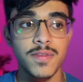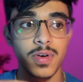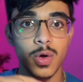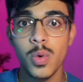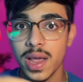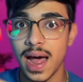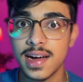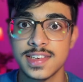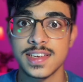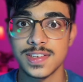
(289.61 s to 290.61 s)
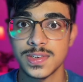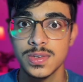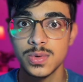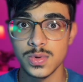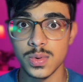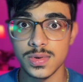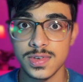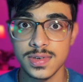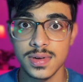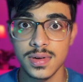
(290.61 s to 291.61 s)
for quick access to
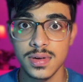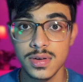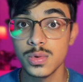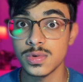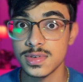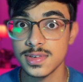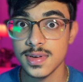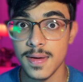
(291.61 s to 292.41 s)
those tools,